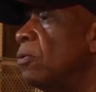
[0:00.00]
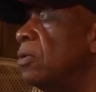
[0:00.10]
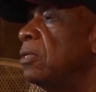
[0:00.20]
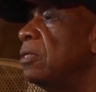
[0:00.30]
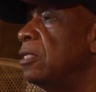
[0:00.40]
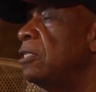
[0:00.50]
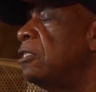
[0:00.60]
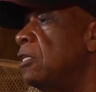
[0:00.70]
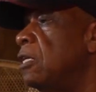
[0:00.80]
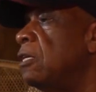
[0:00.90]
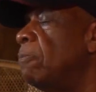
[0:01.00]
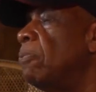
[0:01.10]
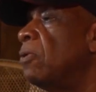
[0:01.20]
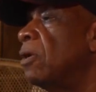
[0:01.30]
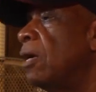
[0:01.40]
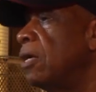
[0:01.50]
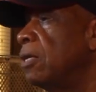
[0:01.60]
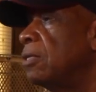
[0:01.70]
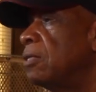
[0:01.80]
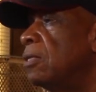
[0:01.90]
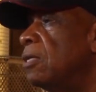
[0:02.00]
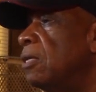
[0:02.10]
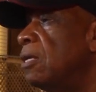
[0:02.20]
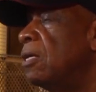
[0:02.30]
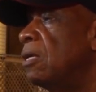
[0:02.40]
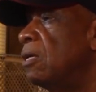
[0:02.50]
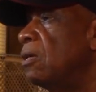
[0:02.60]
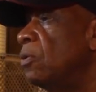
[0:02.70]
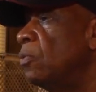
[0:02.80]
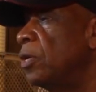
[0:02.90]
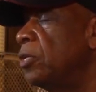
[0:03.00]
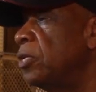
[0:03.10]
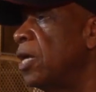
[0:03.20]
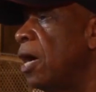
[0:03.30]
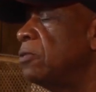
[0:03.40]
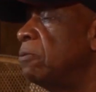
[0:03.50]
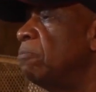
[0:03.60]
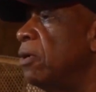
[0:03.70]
Bolin, the descendant of Pocahontas, went to the House of